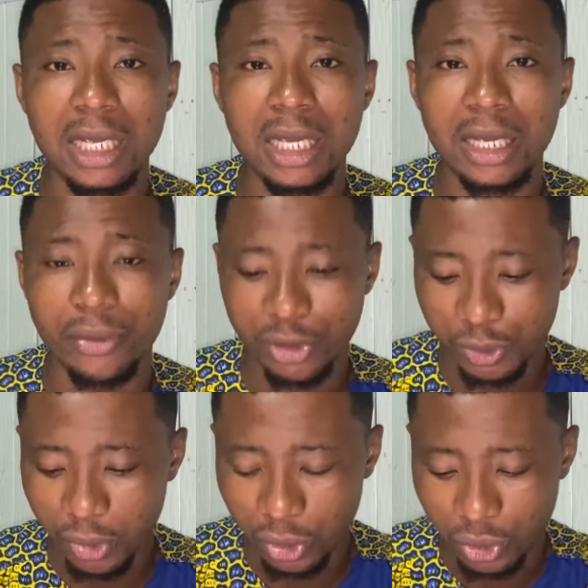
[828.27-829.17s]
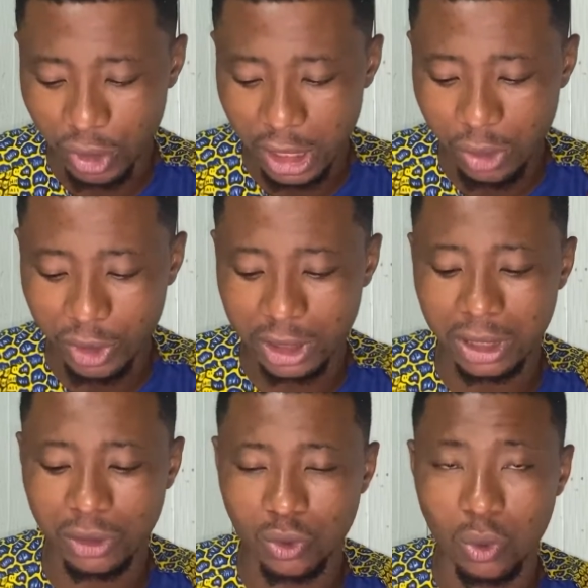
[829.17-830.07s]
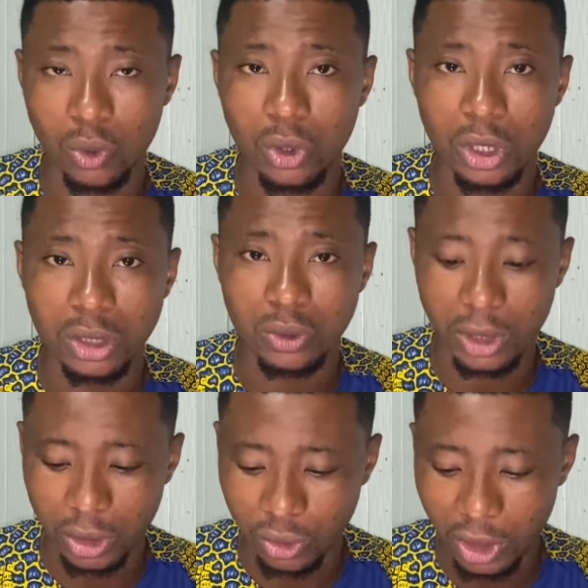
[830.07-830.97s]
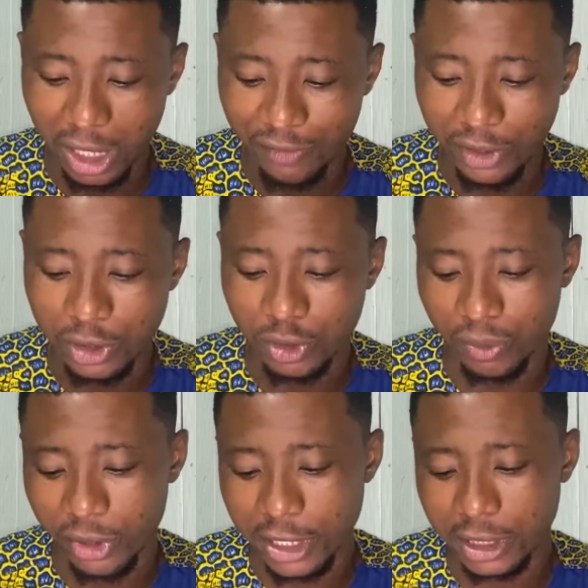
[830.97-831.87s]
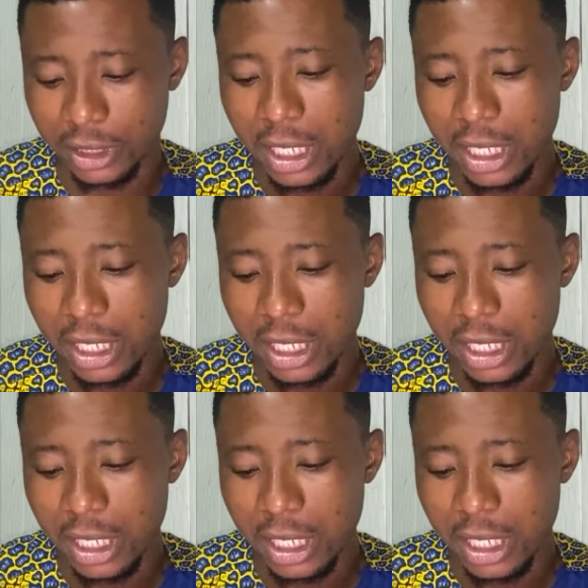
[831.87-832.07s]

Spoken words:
respond to any question at all, so that you will not have any surprises.